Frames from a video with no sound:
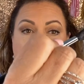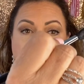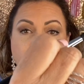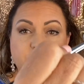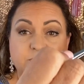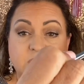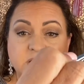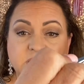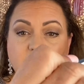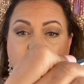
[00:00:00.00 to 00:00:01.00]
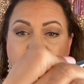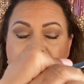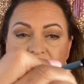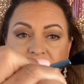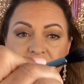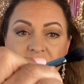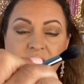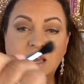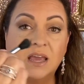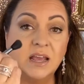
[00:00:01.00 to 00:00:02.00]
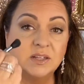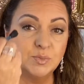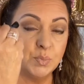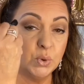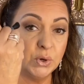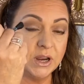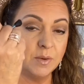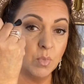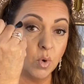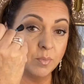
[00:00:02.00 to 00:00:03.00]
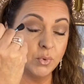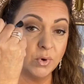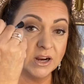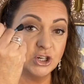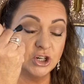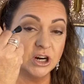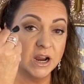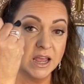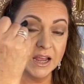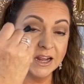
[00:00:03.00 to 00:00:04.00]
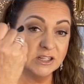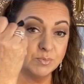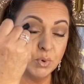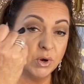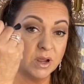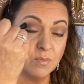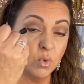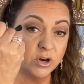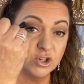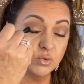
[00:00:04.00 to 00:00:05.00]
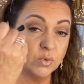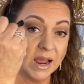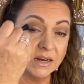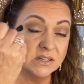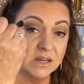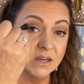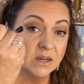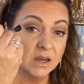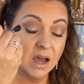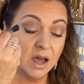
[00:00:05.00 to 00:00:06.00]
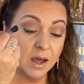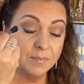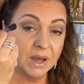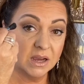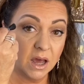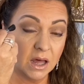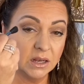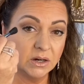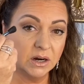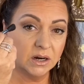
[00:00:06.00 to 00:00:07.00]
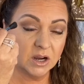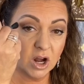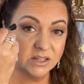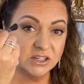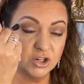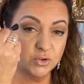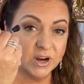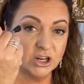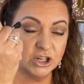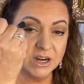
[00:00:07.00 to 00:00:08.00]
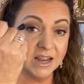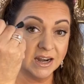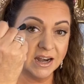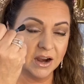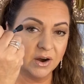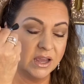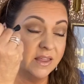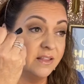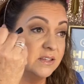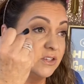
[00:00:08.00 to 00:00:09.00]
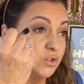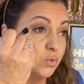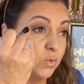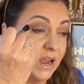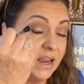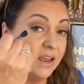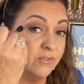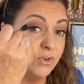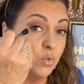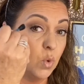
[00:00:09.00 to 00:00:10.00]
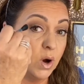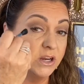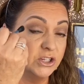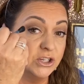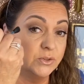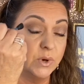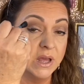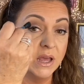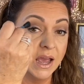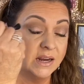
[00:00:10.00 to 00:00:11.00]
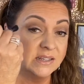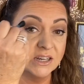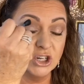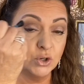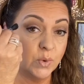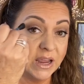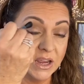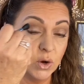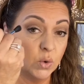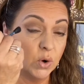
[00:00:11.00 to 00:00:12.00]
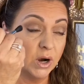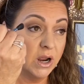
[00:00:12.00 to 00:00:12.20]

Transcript: the front of it, it's putting more pressure. It's putting more direct color concentration in an area. This is great if you want to accentuate your